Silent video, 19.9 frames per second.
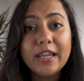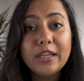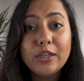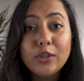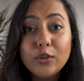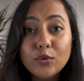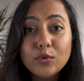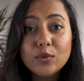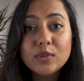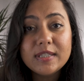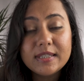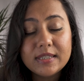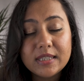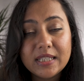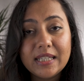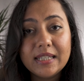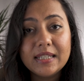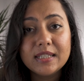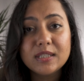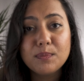use
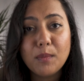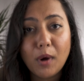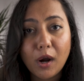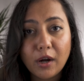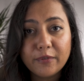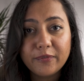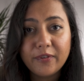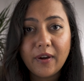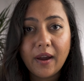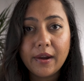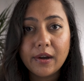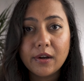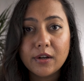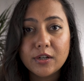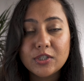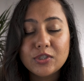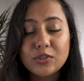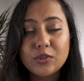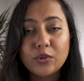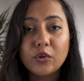these
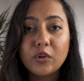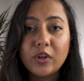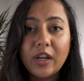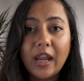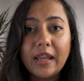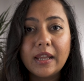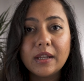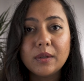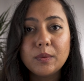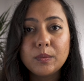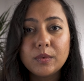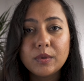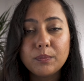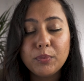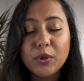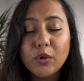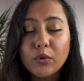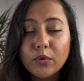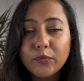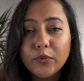modifiers to create
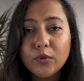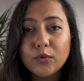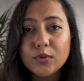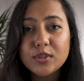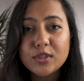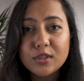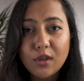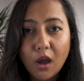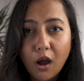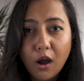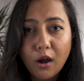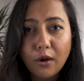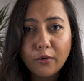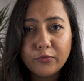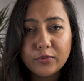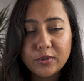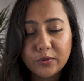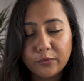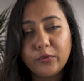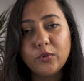beautiful,
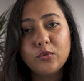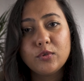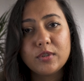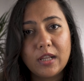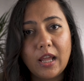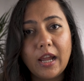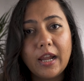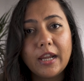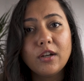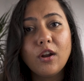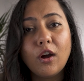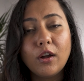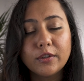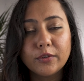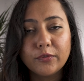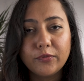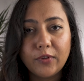soft, diffuse light on the